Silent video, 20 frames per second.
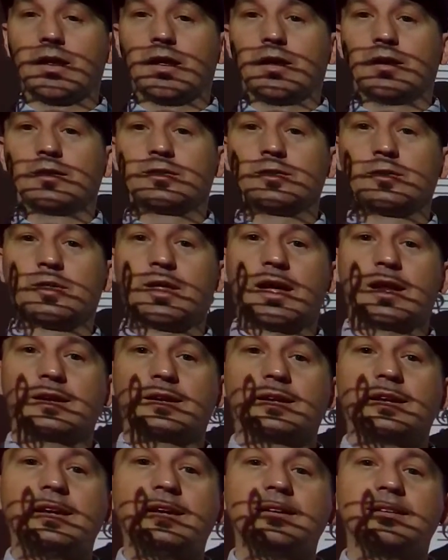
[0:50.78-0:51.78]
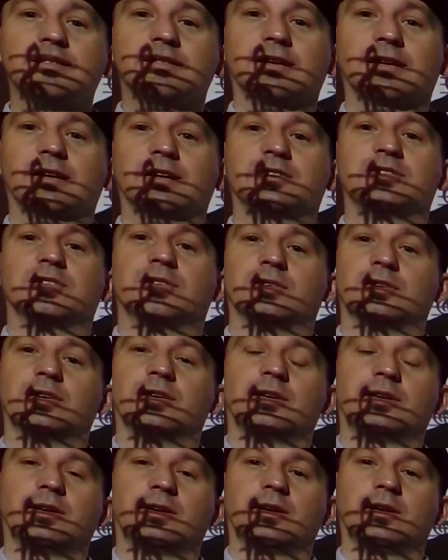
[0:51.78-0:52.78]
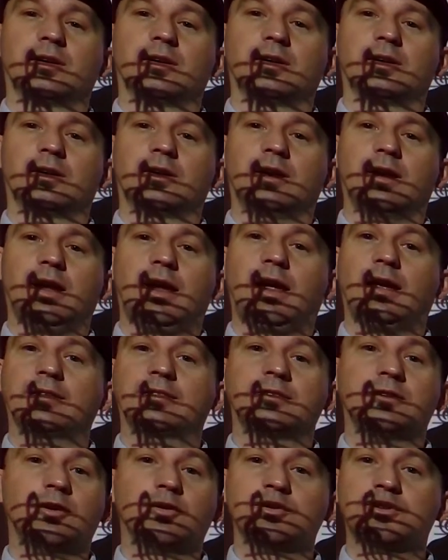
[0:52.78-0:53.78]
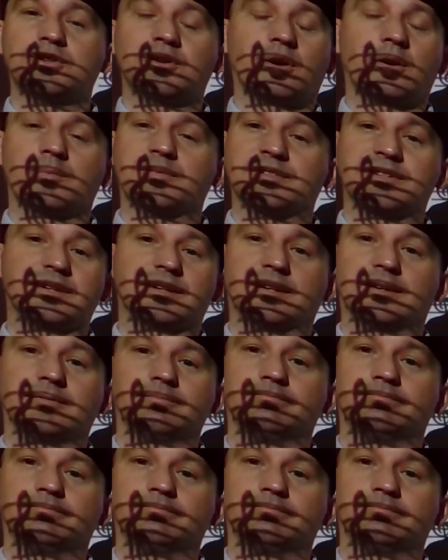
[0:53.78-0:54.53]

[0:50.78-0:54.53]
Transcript: So that key signature has no sharps in it.